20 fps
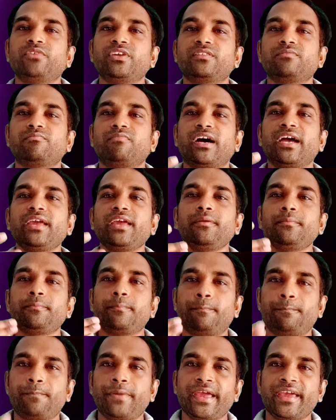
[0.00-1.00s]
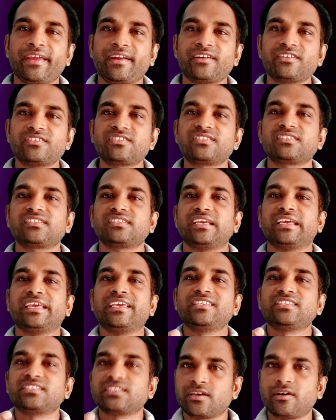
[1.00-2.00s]
with my parents
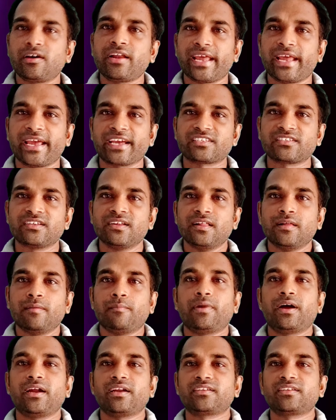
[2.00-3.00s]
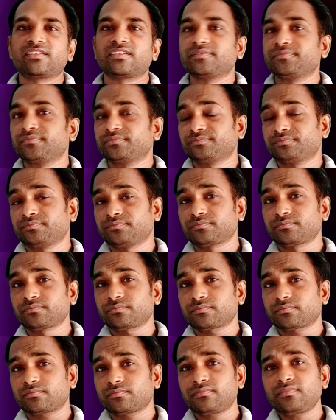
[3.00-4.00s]
is correct, but
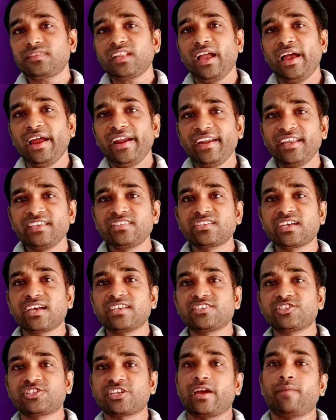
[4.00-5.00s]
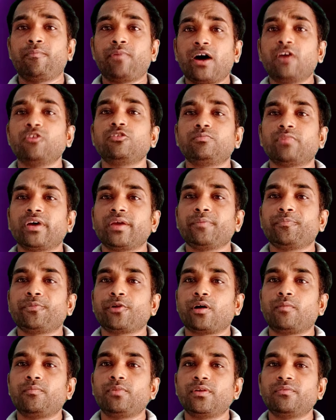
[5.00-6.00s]
I discussed about my
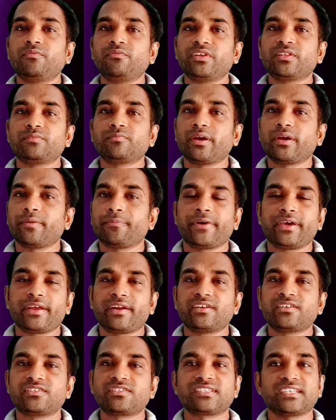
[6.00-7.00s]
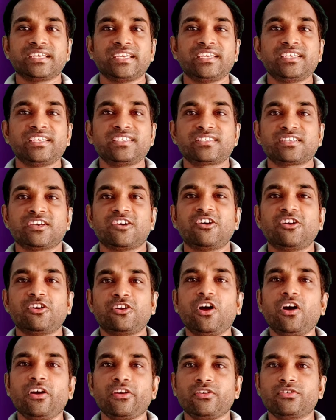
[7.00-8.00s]
problem with my parents is a
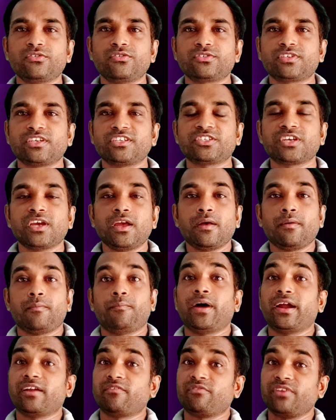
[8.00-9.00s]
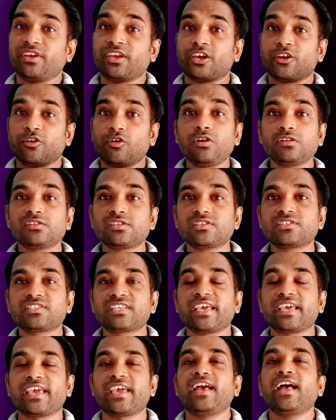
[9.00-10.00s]
wrong usage. But we can also
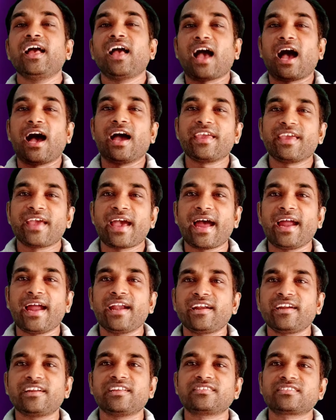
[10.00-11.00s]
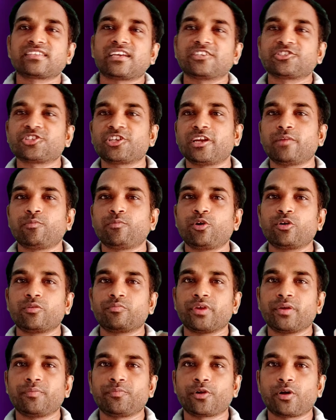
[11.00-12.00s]
say I had a discussion about
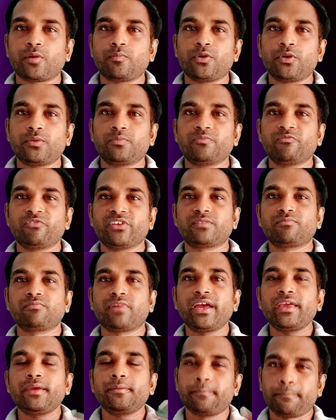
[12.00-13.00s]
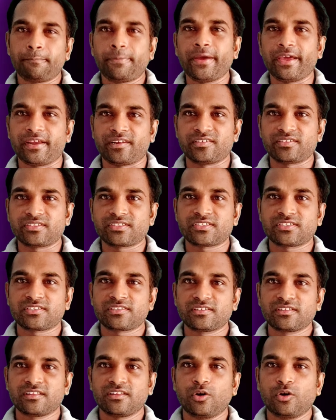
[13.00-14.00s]
my problem with my parents.
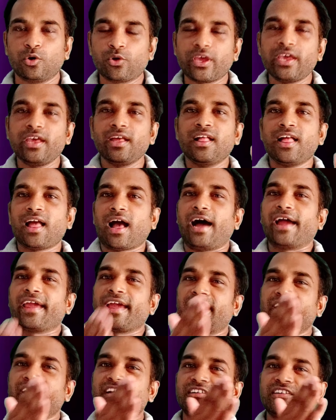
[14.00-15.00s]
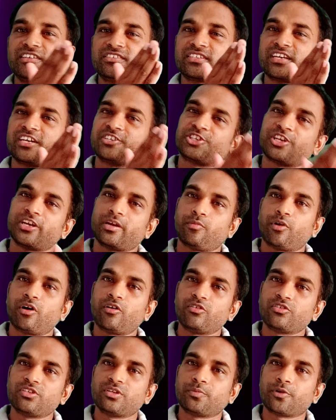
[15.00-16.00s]
Okay, I had a discussion
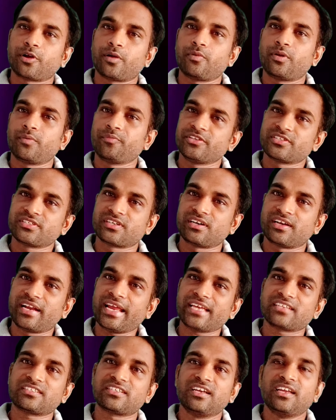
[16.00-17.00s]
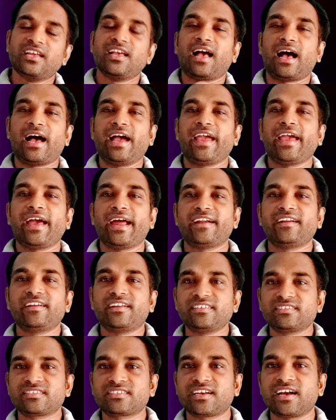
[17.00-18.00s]
about the problem is correct. I had
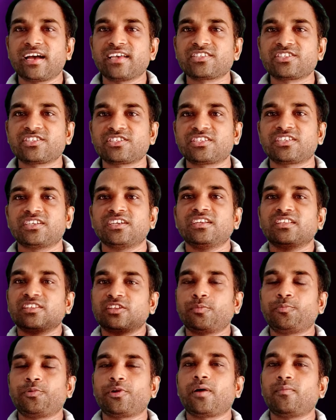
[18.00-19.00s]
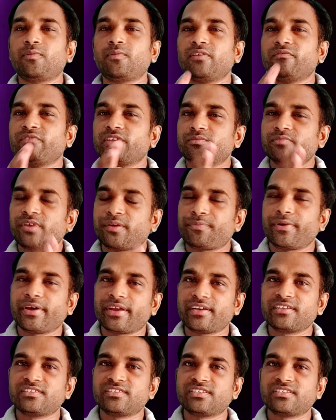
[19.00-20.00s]
discussed the problem with my
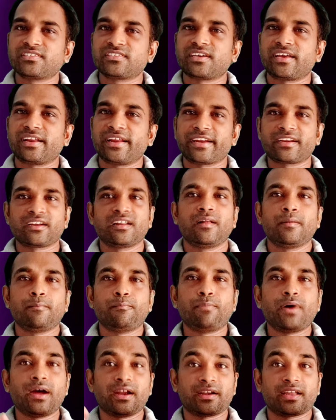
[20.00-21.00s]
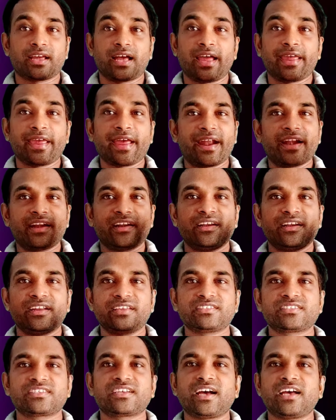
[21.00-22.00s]
parents is correct, but I had
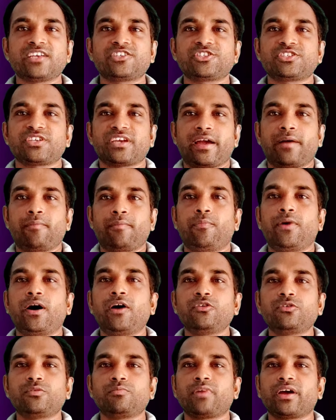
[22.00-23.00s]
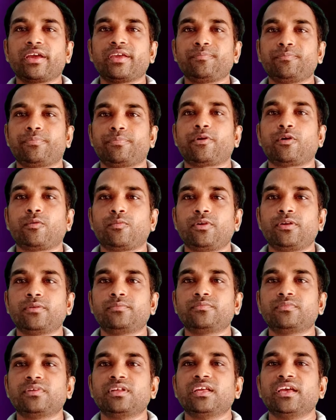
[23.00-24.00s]
discussed about my
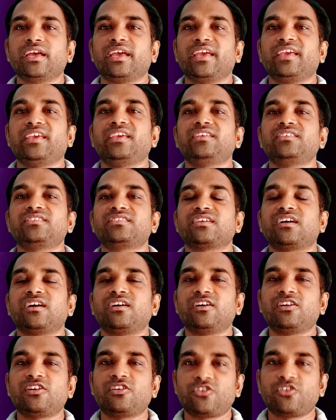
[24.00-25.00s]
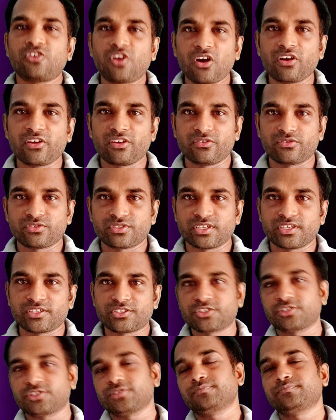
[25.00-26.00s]
problem is a wrong
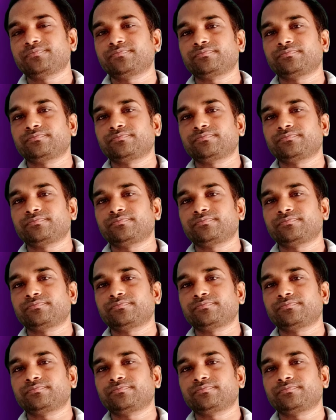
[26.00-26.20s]
usage.